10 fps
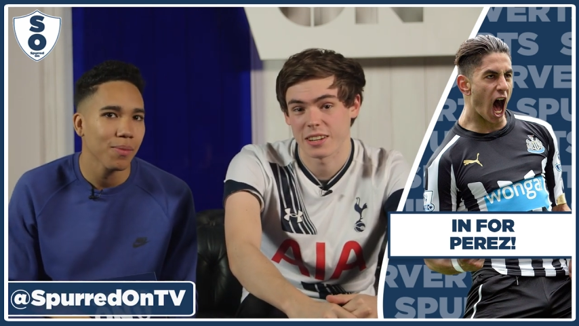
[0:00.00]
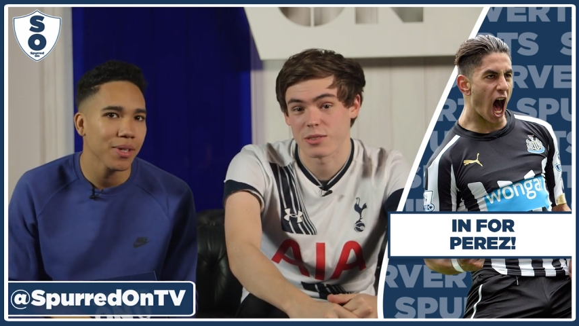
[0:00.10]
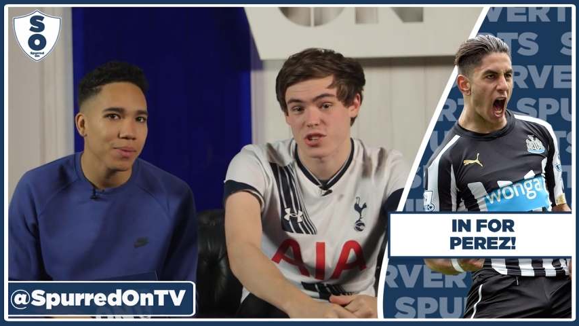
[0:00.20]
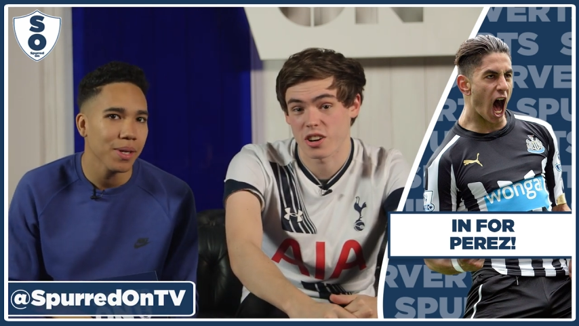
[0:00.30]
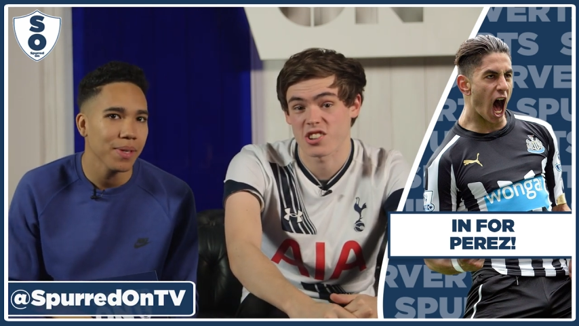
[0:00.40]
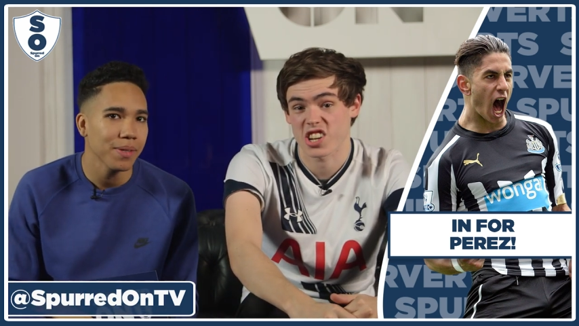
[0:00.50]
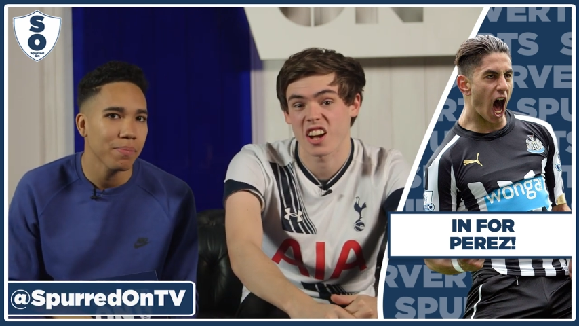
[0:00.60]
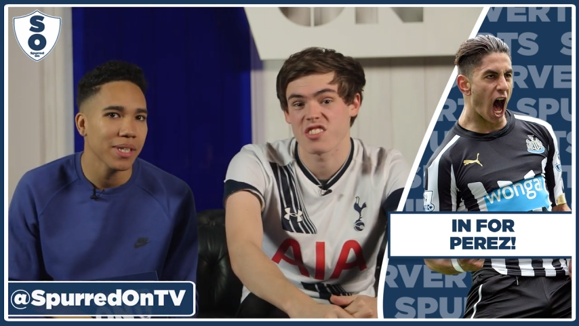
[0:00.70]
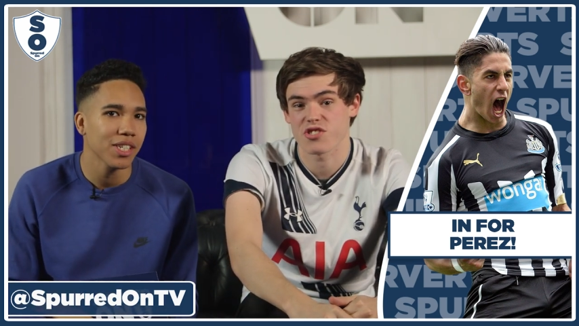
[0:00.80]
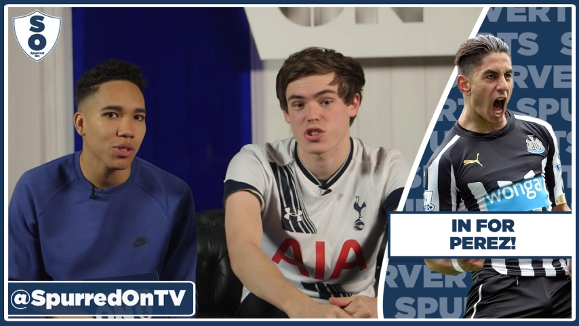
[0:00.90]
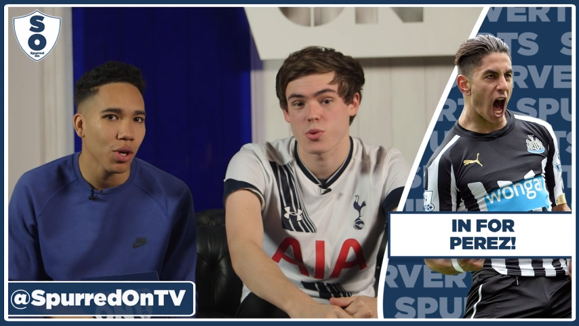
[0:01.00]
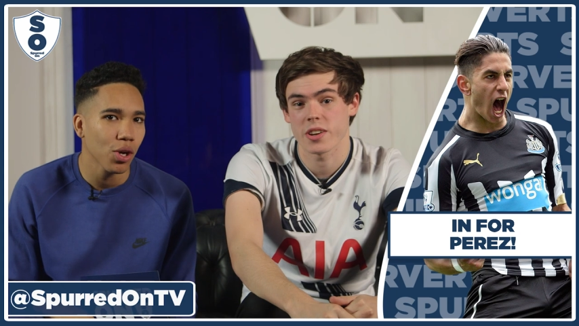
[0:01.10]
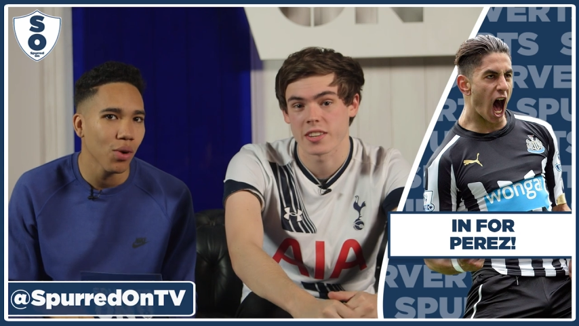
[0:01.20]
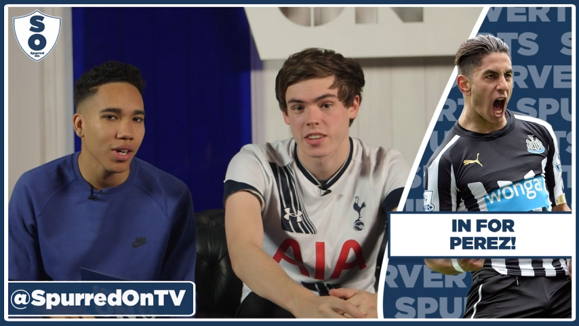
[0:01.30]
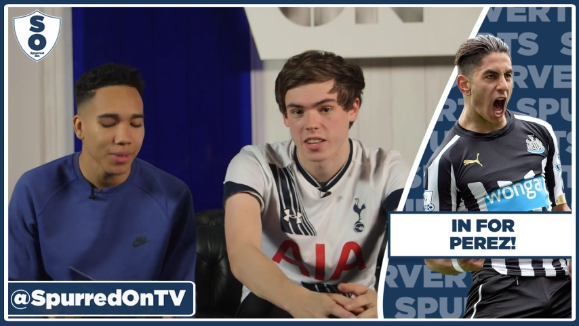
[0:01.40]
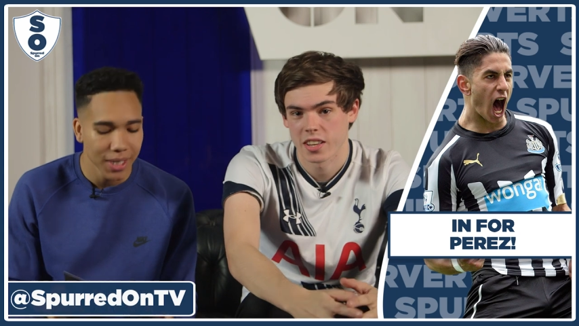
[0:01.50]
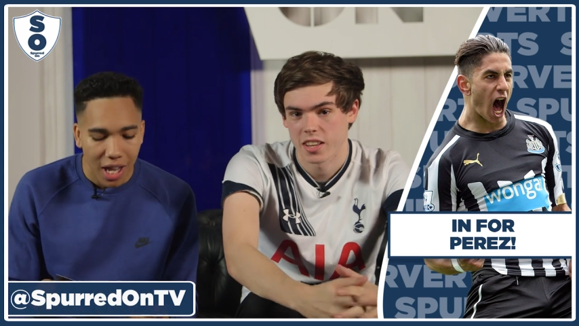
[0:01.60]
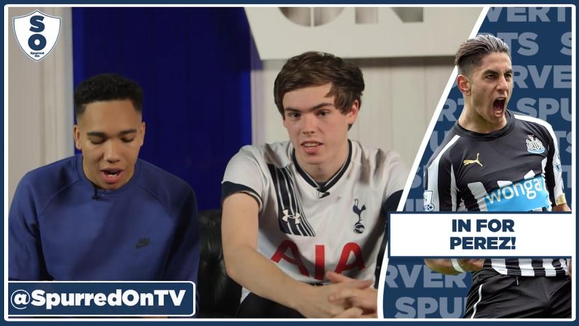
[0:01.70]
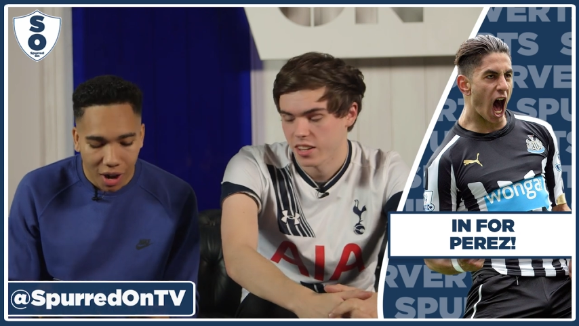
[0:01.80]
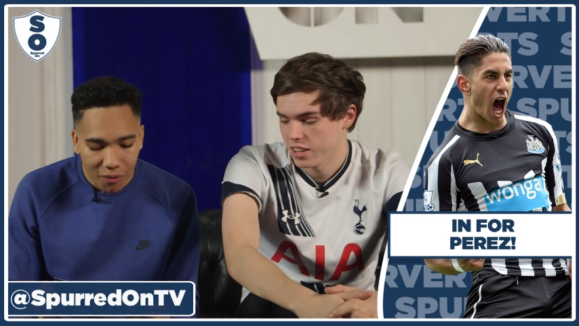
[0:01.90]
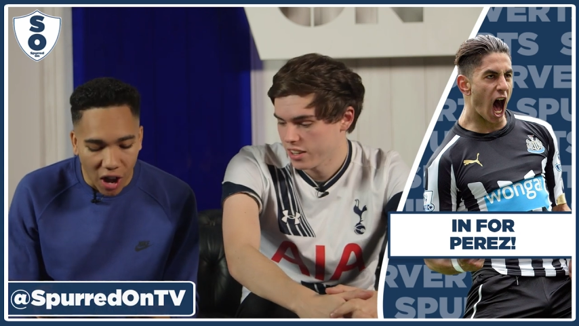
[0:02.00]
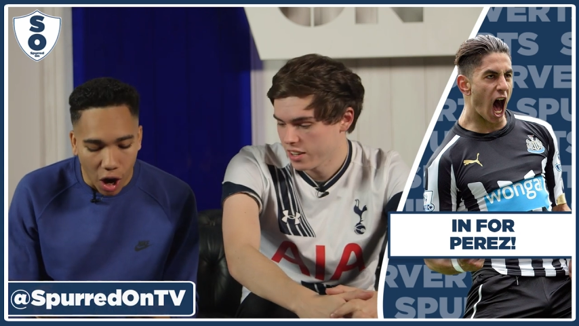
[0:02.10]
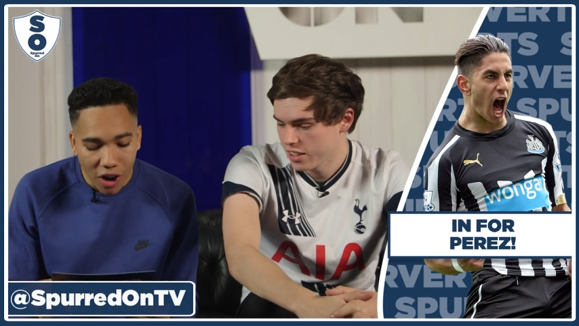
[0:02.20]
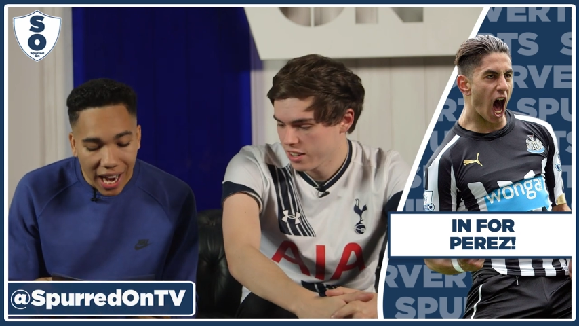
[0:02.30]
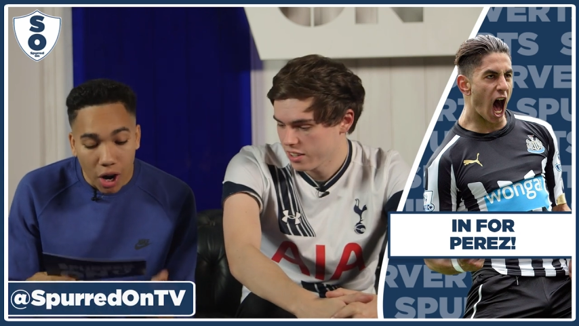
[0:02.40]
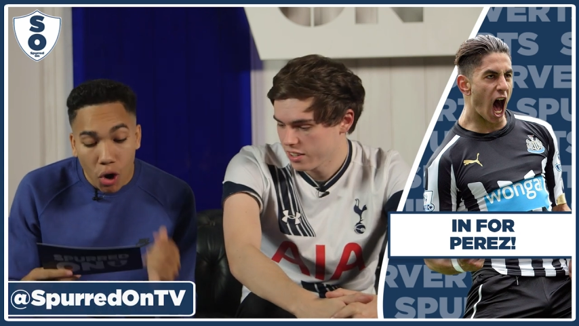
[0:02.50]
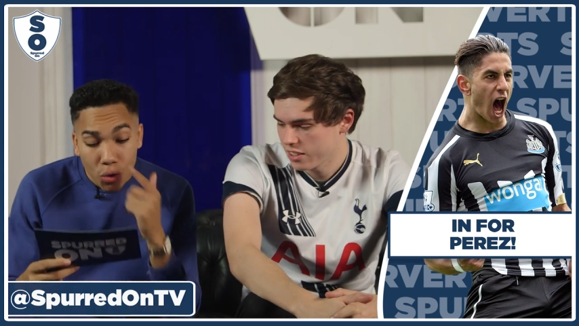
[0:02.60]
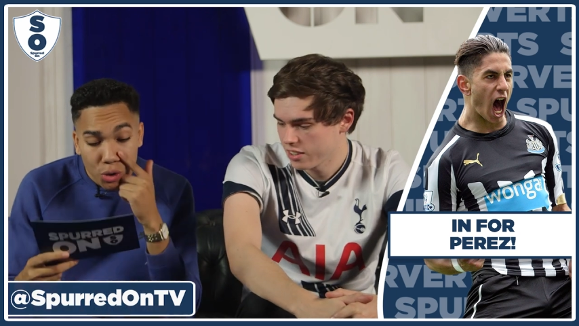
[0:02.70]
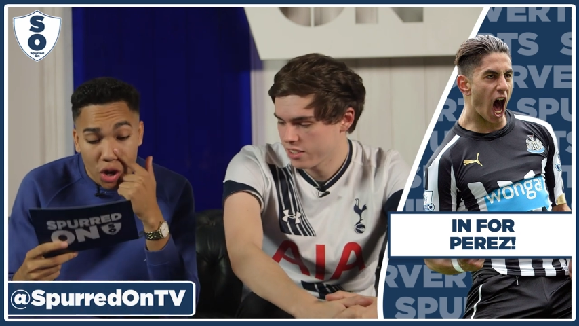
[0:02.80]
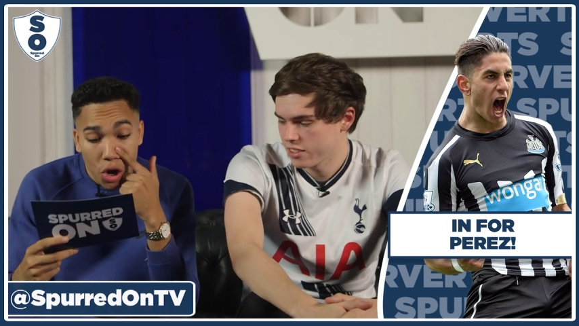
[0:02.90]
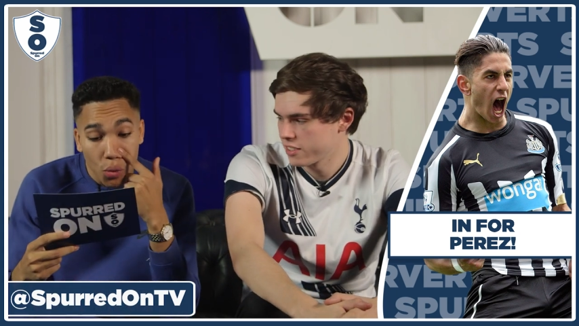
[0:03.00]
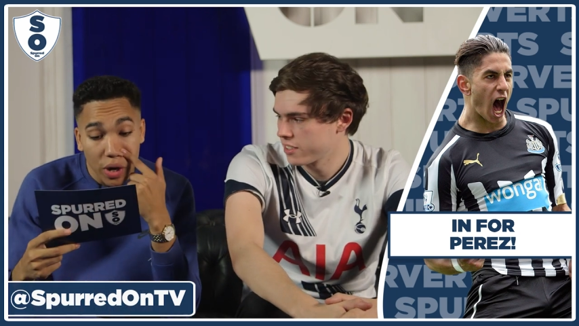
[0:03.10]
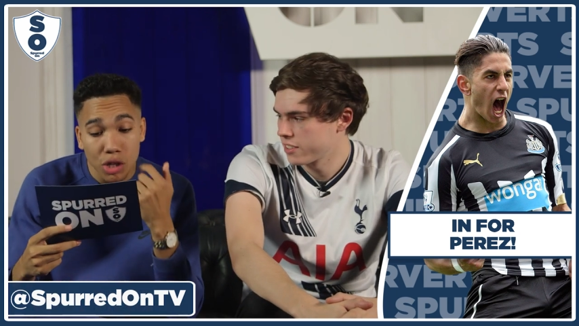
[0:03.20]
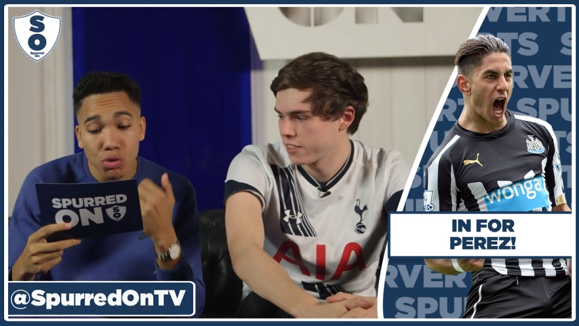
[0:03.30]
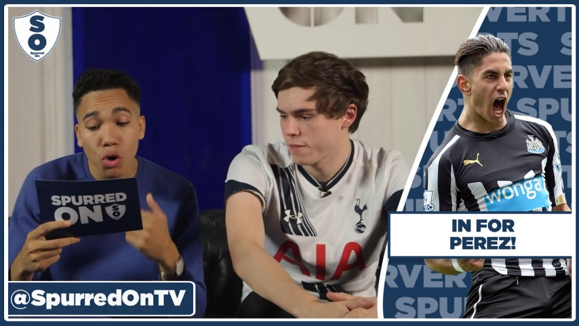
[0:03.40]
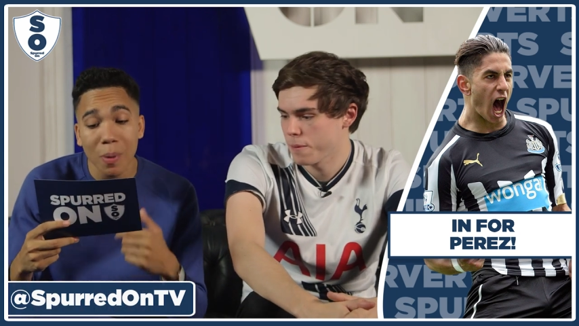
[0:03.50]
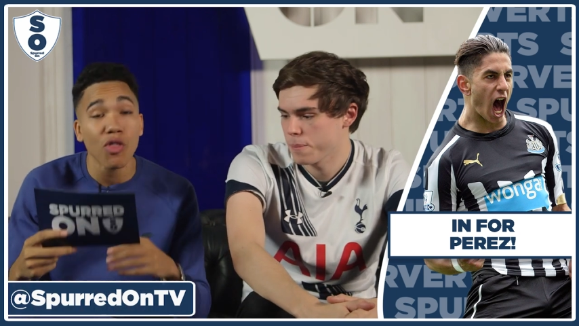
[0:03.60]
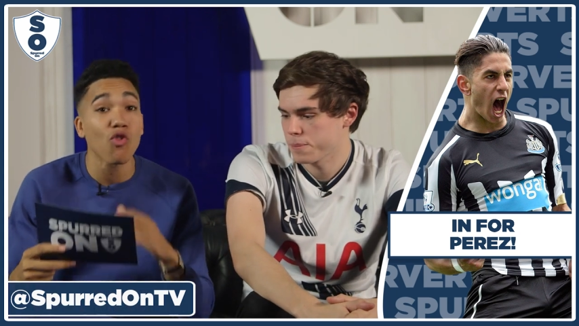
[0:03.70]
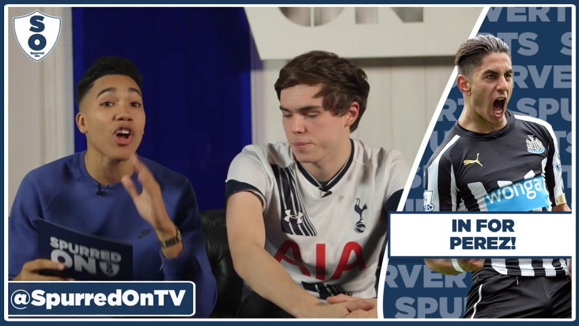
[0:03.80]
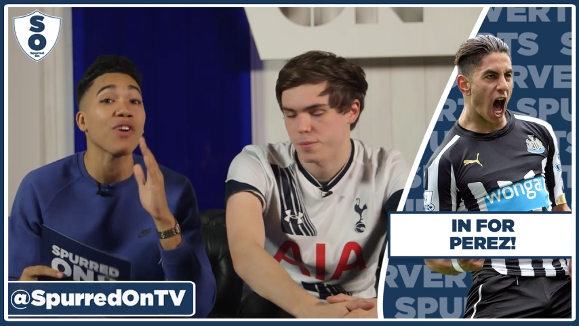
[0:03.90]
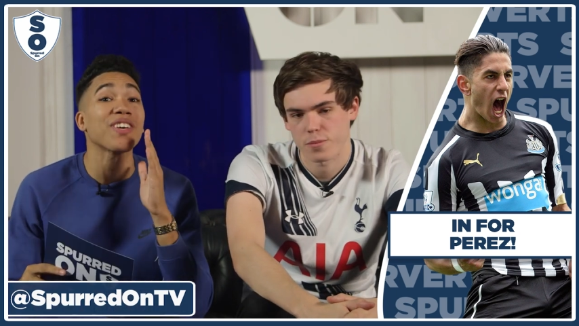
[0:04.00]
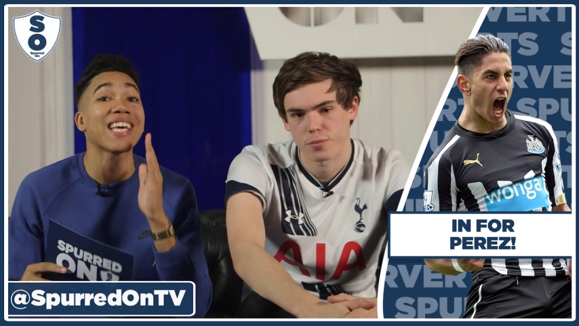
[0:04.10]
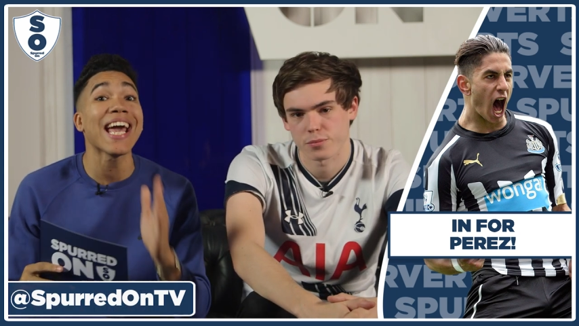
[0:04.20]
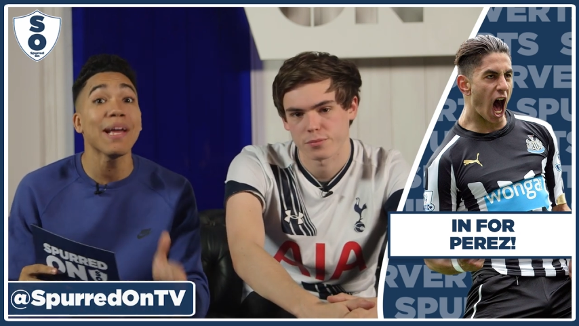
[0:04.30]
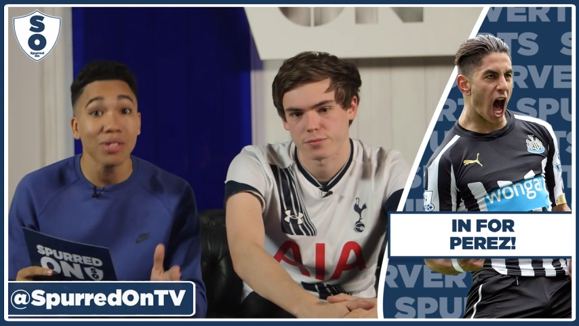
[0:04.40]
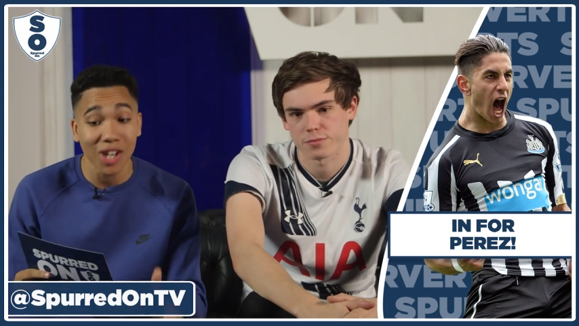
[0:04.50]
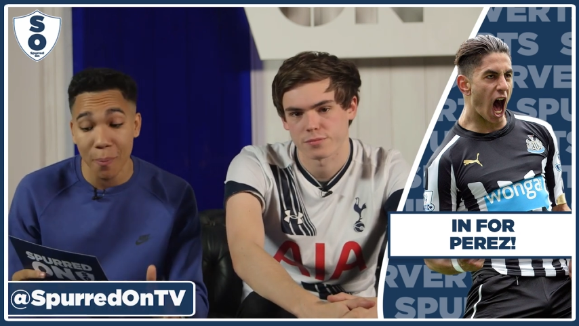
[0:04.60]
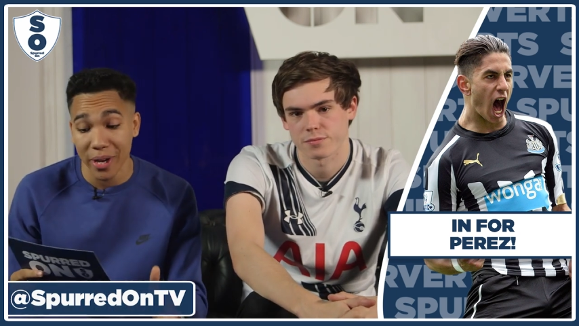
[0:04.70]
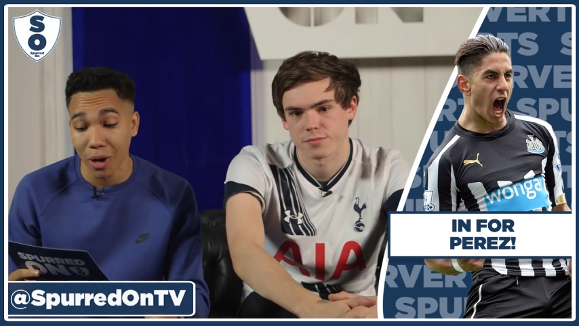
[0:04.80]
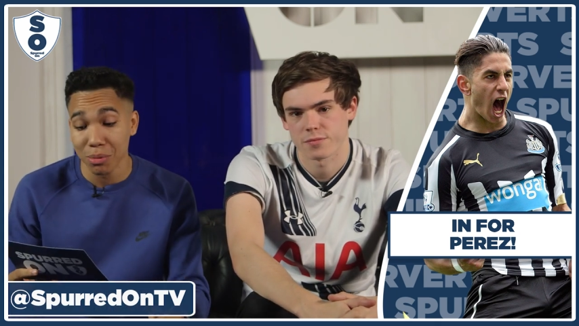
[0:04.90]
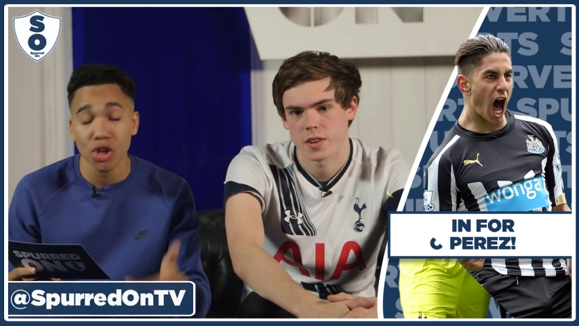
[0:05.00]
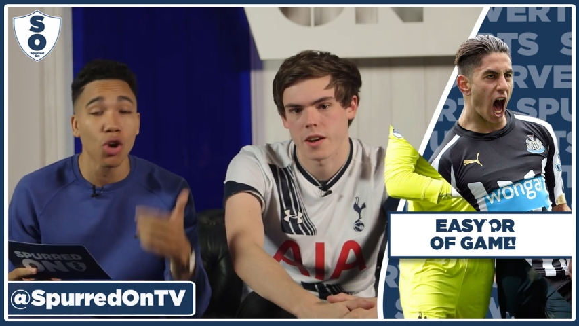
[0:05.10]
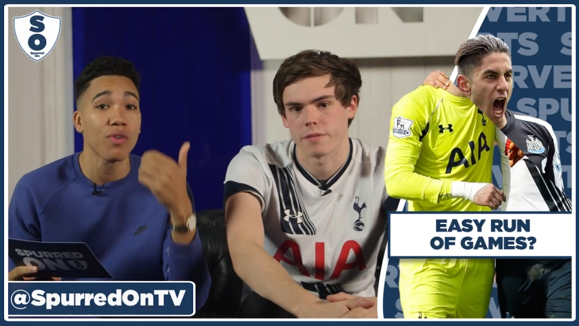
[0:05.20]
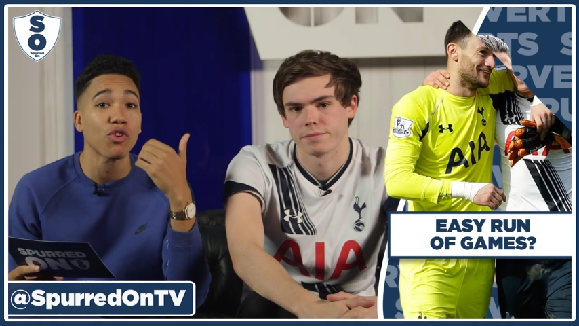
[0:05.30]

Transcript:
Speaker 1: And he'll charge 100 101. Love that. All right. Also, we're going to talk about the run of games coming up. So yeah.